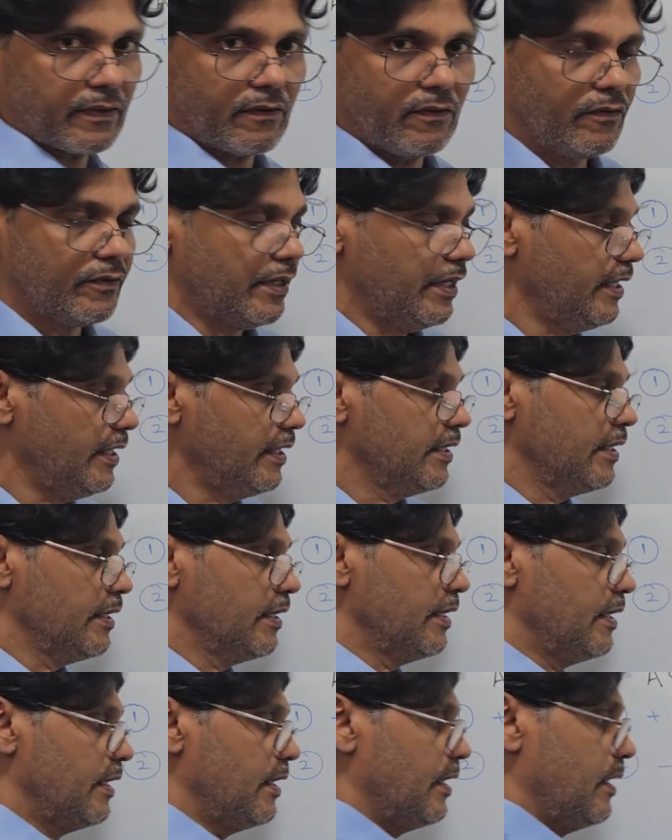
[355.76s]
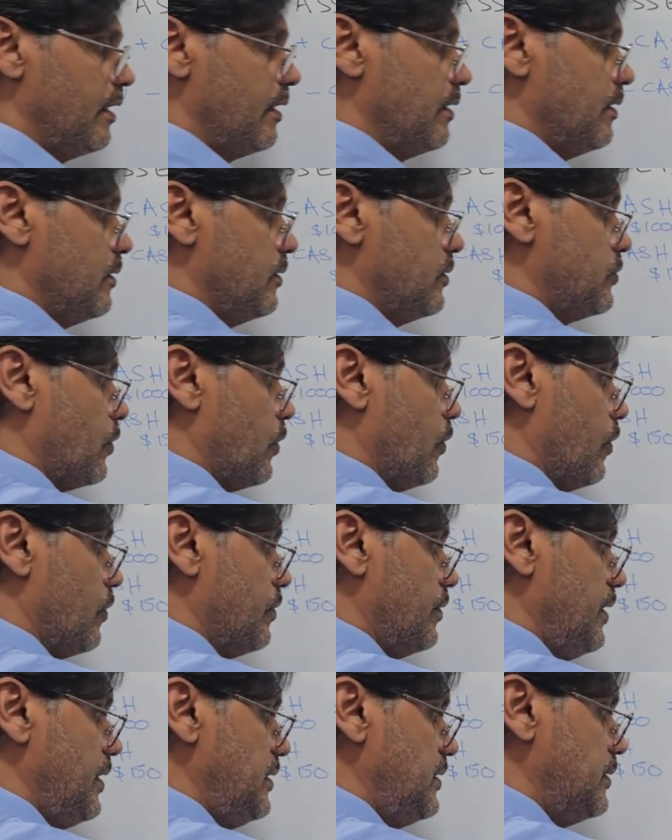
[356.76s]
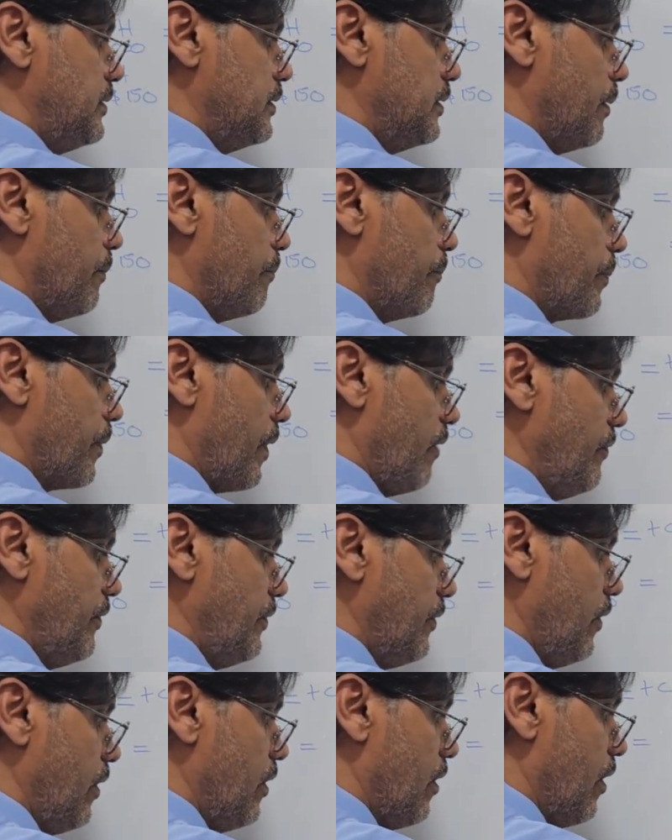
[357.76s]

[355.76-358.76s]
Okay? So this profit or